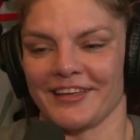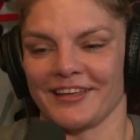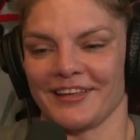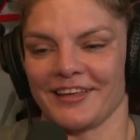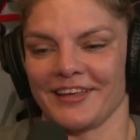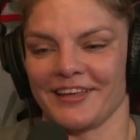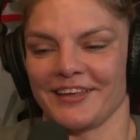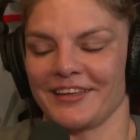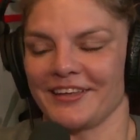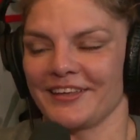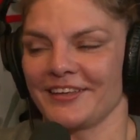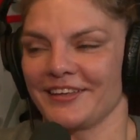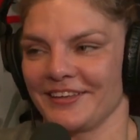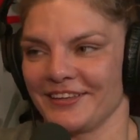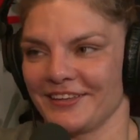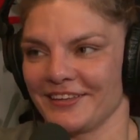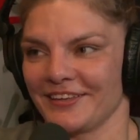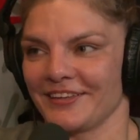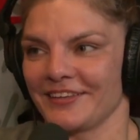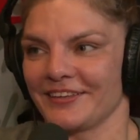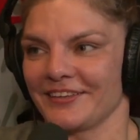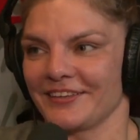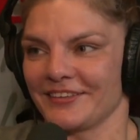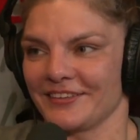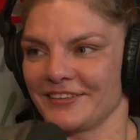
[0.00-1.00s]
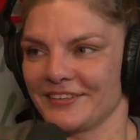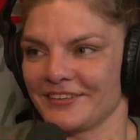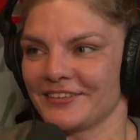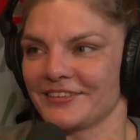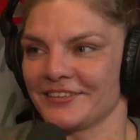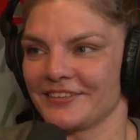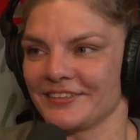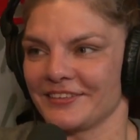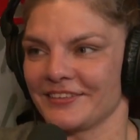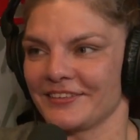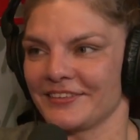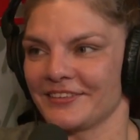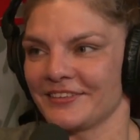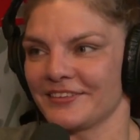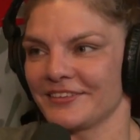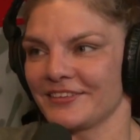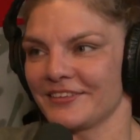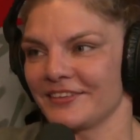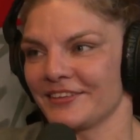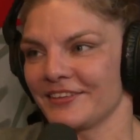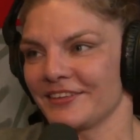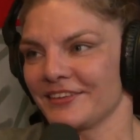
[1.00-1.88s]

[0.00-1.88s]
I remember when I first met you, I